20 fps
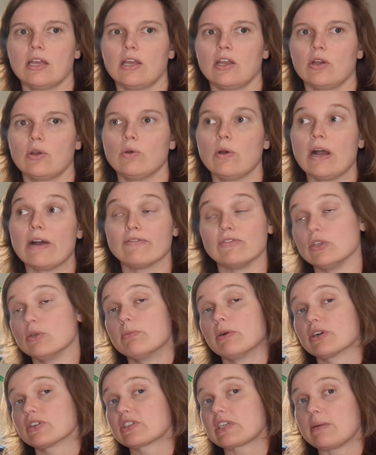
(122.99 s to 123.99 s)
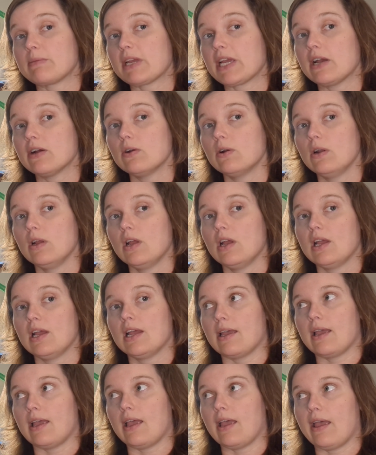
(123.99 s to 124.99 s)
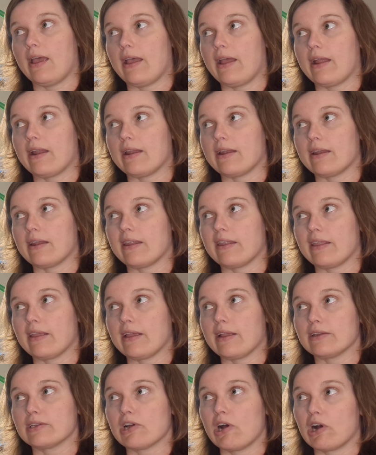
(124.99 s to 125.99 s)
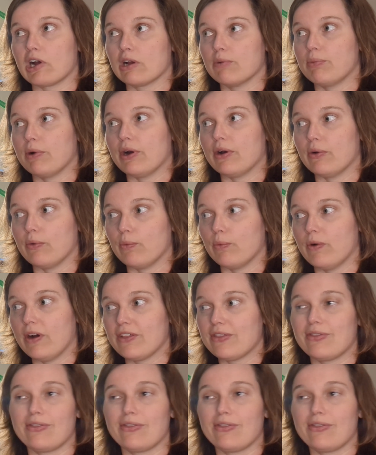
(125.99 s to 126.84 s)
who have new books coming out. And they talk about what